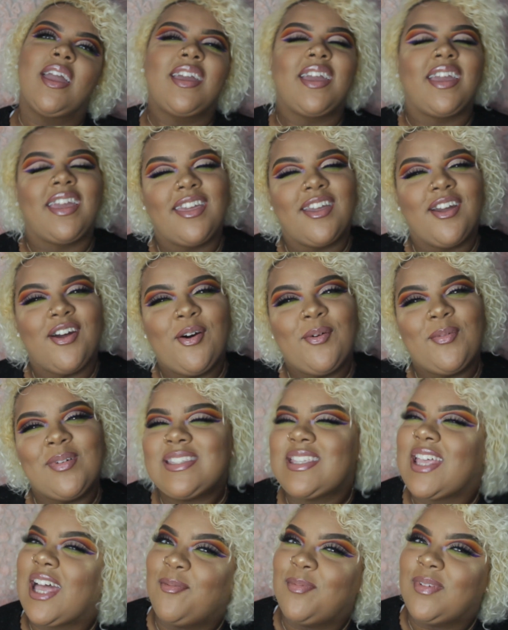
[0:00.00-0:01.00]
Hey y'all,
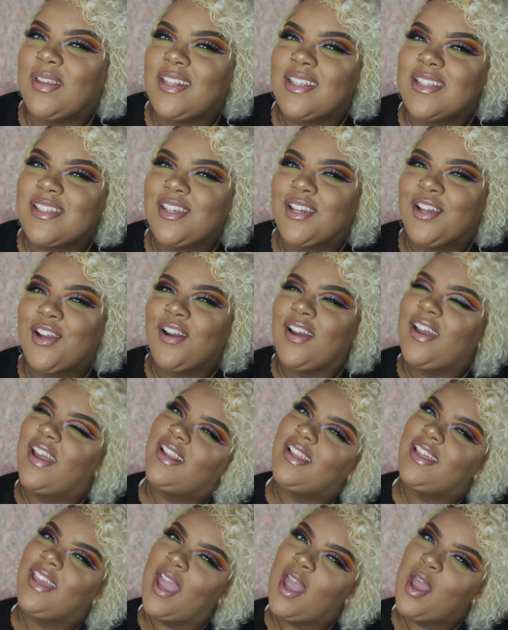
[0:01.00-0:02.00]
what's happening? It's your girl
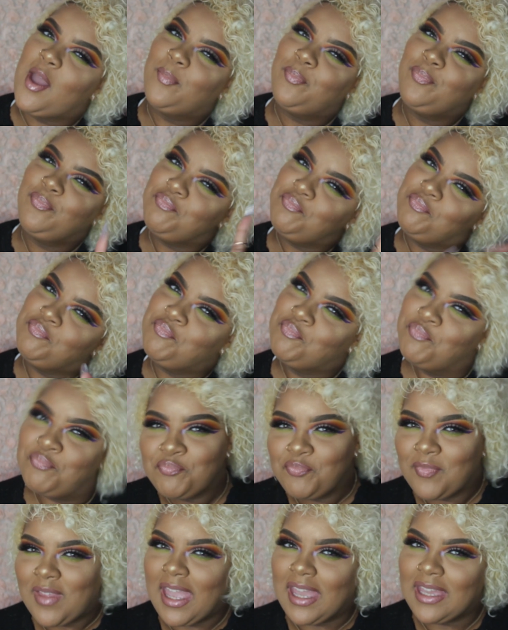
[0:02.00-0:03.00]
Elly M,
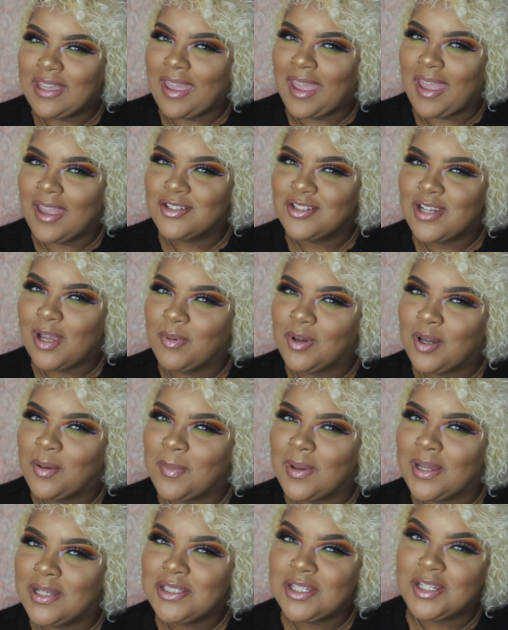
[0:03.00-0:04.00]
aka
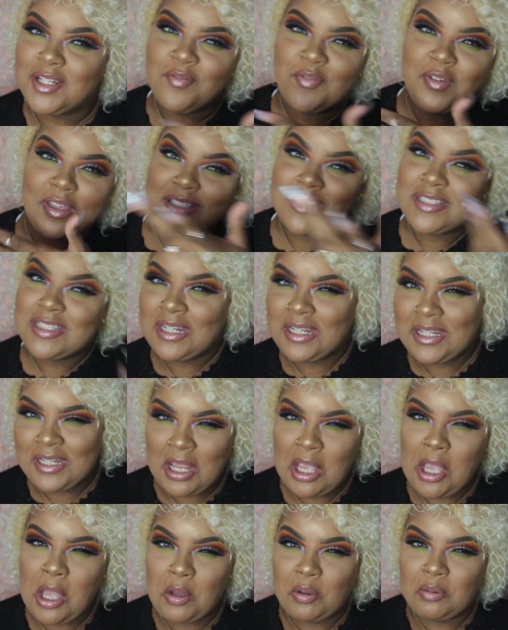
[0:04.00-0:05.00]
TropiicalPunch, and if you didn't
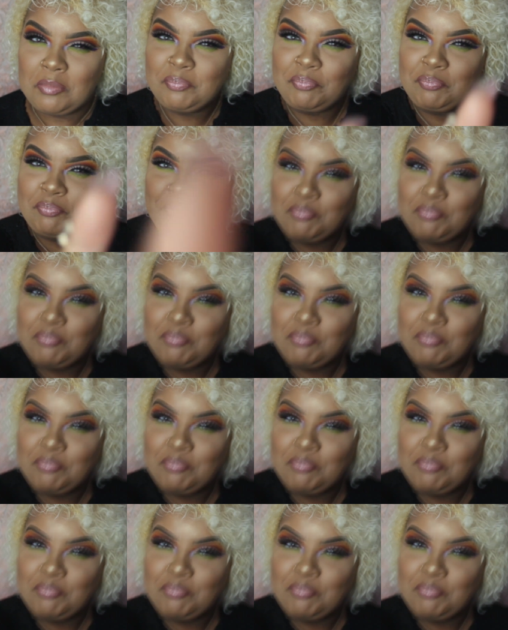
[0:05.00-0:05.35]
know,